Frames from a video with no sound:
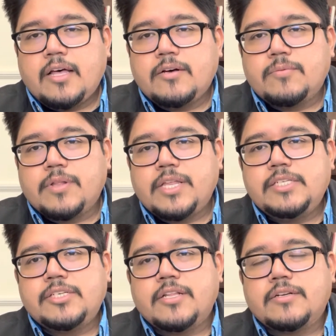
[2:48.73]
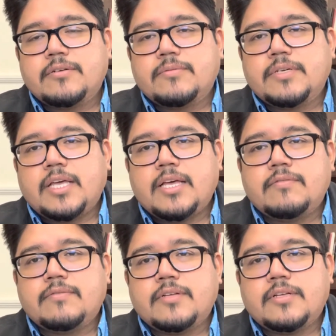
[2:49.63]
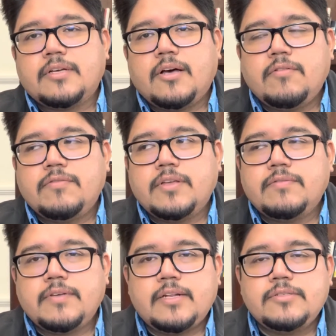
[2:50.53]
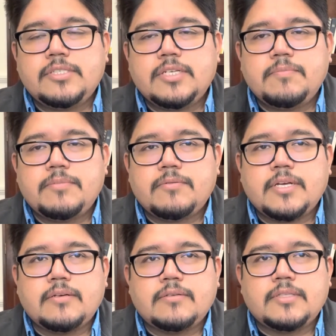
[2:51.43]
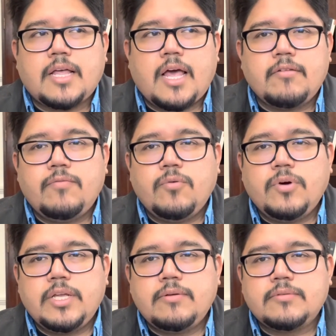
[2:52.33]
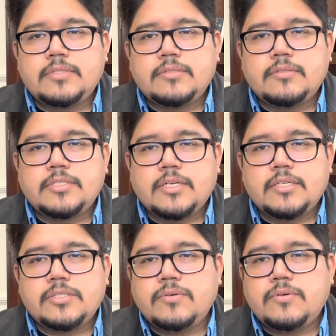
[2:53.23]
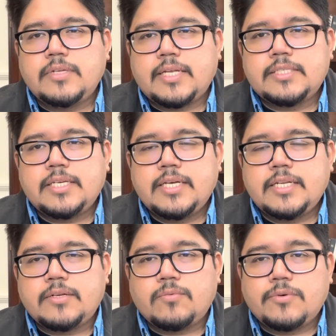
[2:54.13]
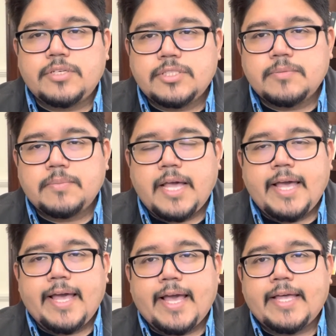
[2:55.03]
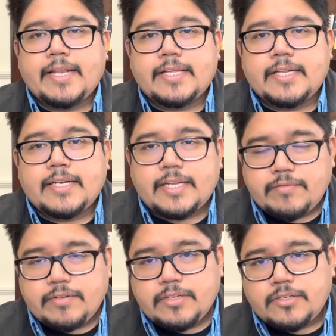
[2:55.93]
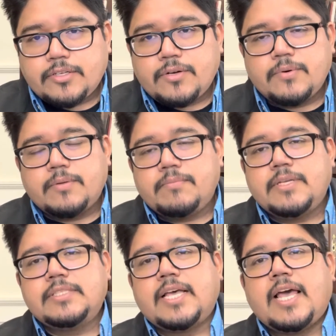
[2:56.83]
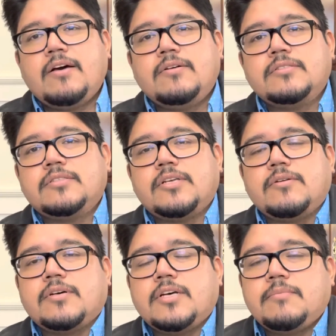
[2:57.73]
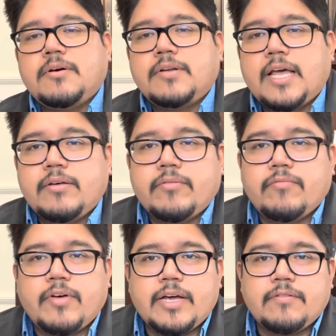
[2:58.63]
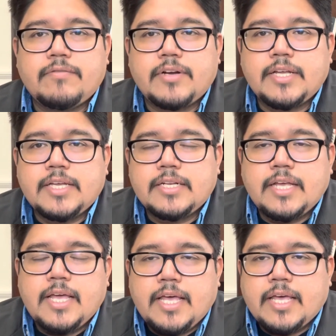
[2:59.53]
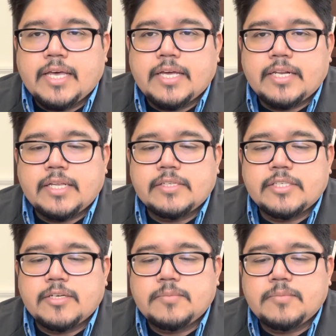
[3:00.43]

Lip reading: with each other. We have a coffee fellowship around 9:40, Sunday school at 10, and worship at 11. You don't want to miss out, so come on out, invite a friend, and let us come